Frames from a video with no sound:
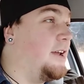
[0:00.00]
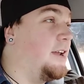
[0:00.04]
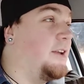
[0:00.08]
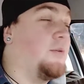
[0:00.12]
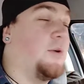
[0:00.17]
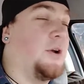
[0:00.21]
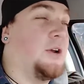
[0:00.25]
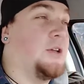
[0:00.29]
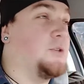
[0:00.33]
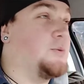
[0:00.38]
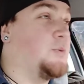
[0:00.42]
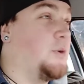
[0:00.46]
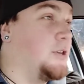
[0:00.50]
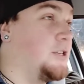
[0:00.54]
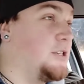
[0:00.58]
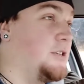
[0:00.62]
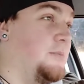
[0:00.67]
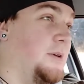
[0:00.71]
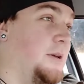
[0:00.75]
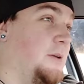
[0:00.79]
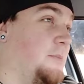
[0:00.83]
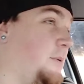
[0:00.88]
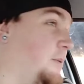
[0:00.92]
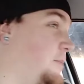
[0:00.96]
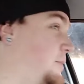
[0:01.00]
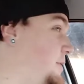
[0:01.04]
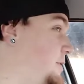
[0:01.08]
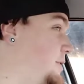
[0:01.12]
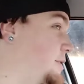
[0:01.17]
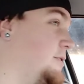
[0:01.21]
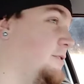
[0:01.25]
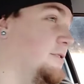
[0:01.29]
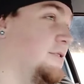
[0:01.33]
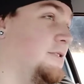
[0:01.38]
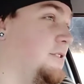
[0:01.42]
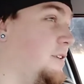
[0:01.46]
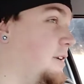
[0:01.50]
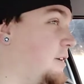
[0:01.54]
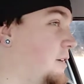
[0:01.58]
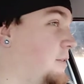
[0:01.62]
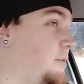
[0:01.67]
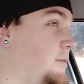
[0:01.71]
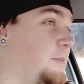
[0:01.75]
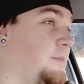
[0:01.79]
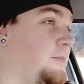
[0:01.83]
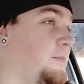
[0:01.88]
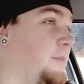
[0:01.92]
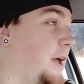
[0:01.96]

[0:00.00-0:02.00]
anyone who's watching me, it probably just looks like I'm on